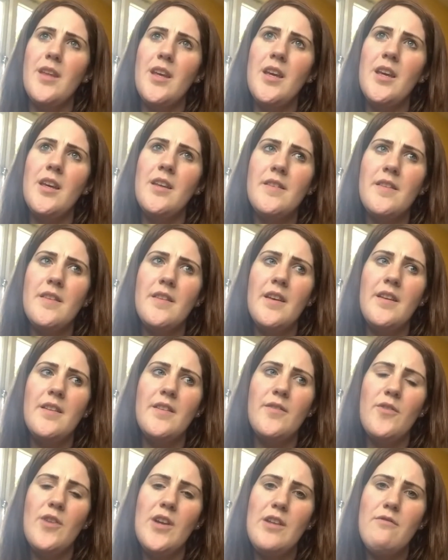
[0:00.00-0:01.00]

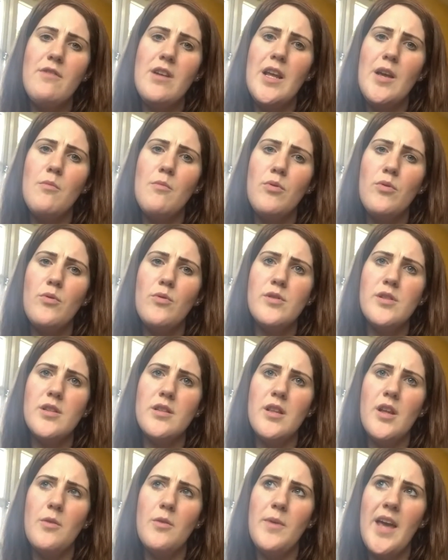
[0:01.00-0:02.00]
it's really
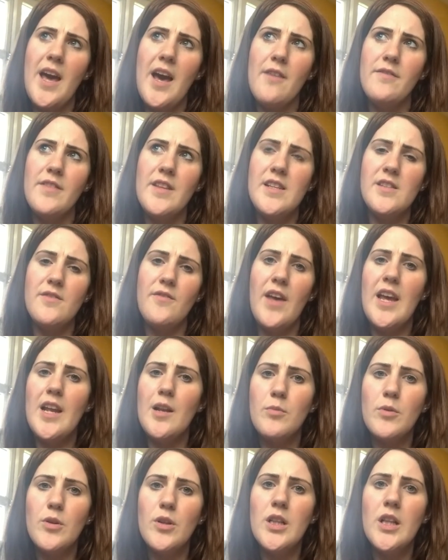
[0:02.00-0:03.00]
important that we have these
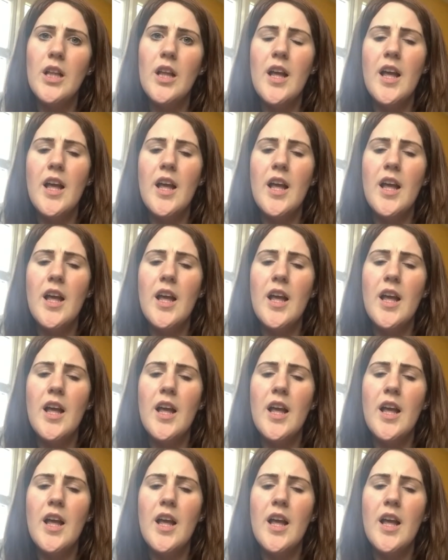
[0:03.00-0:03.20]
available